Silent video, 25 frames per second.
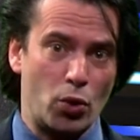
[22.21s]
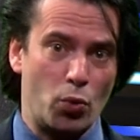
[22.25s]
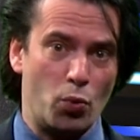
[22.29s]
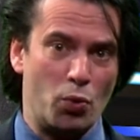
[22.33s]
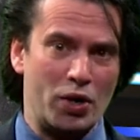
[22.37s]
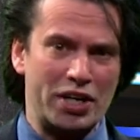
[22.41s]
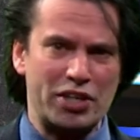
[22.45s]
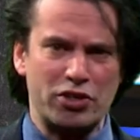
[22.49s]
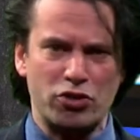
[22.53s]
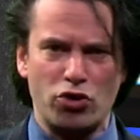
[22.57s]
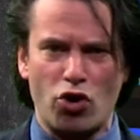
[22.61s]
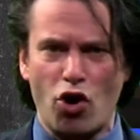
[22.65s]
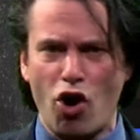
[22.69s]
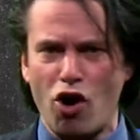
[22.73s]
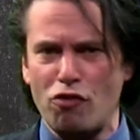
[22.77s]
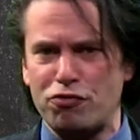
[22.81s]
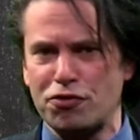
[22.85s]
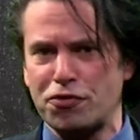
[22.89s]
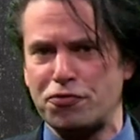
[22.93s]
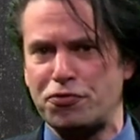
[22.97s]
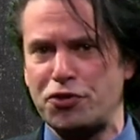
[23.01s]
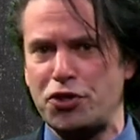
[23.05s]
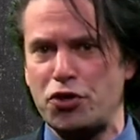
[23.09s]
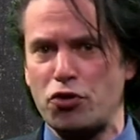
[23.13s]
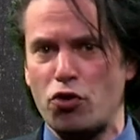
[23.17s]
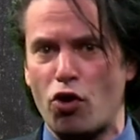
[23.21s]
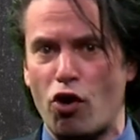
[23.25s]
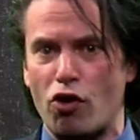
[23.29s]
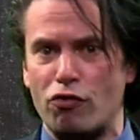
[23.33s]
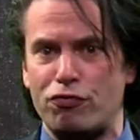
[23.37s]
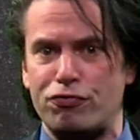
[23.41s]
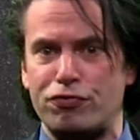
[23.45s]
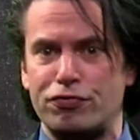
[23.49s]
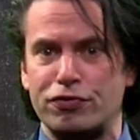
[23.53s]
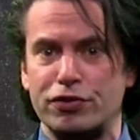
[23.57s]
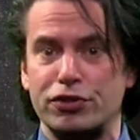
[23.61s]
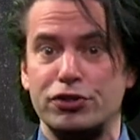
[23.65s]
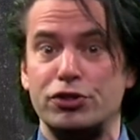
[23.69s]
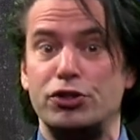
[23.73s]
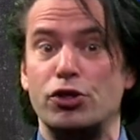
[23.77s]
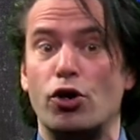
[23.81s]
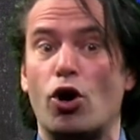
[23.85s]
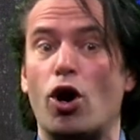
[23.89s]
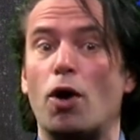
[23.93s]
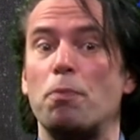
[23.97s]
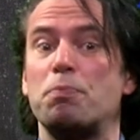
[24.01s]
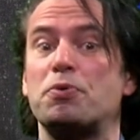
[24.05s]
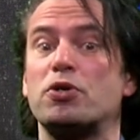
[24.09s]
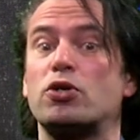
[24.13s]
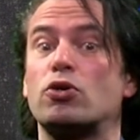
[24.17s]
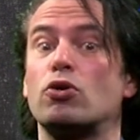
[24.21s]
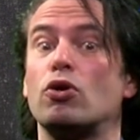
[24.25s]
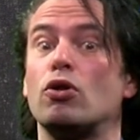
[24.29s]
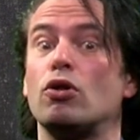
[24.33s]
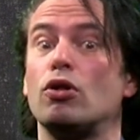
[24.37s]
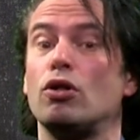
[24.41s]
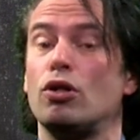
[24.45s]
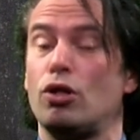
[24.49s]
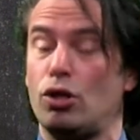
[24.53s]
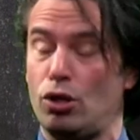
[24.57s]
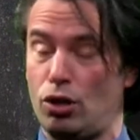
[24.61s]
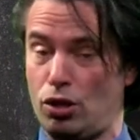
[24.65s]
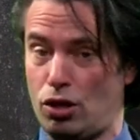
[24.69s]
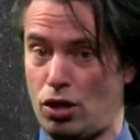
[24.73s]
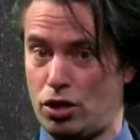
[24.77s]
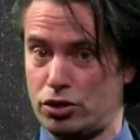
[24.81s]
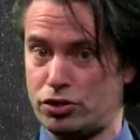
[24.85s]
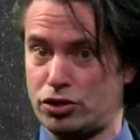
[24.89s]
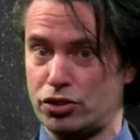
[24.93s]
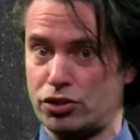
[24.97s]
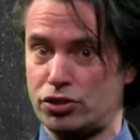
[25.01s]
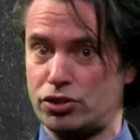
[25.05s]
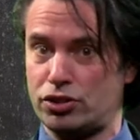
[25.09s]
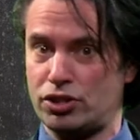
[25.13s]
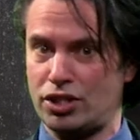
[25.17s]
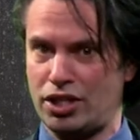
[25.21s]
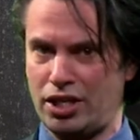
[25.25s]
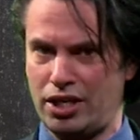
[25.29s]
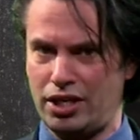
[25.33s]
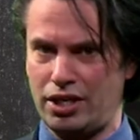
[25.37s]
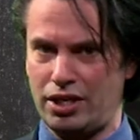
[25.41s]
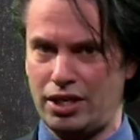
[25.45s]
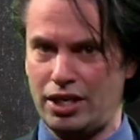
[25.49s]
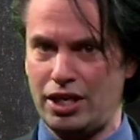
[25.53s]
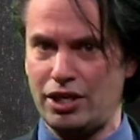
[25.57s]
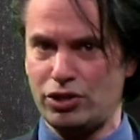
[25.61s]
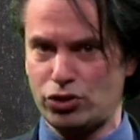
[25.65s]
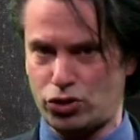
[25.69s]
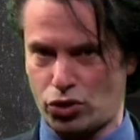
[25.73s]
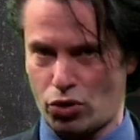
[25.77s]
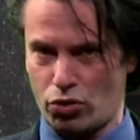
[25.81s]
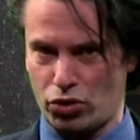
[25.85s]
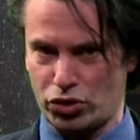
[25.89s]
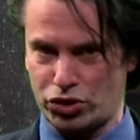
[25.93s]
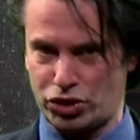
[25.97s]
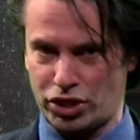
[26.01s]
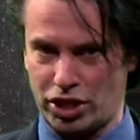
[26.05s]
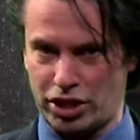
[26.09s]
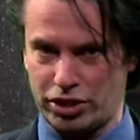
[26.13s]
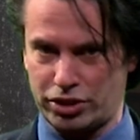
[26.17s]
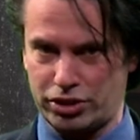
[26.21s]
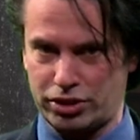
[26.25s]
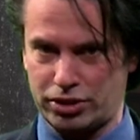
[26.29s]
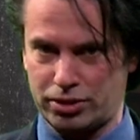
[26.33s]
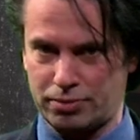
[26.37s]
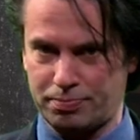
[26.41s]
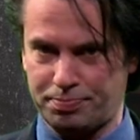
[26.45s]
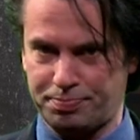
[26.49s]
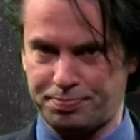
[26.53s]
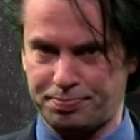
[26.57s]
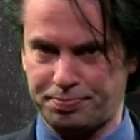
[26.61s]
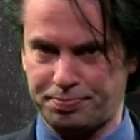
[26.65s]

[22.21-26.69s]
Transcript: with an overview of the optical losses in solar cells.